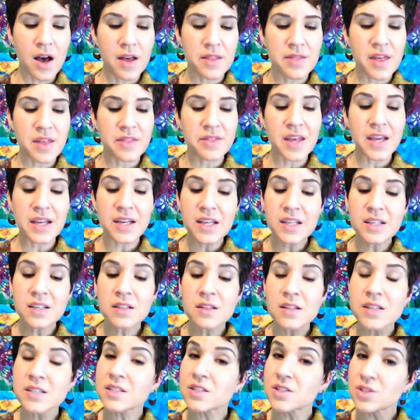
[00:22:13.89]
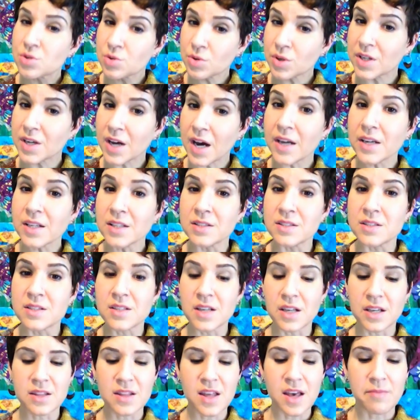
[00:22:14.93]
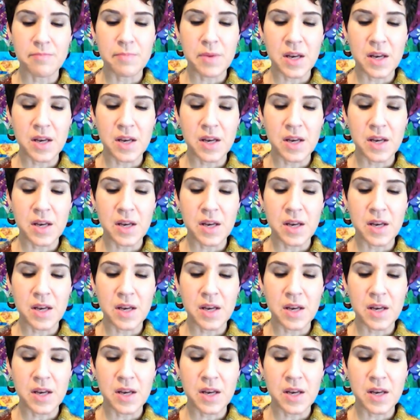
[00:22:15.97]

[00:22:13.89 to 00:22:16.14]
that they need to listen to a gut instinct they've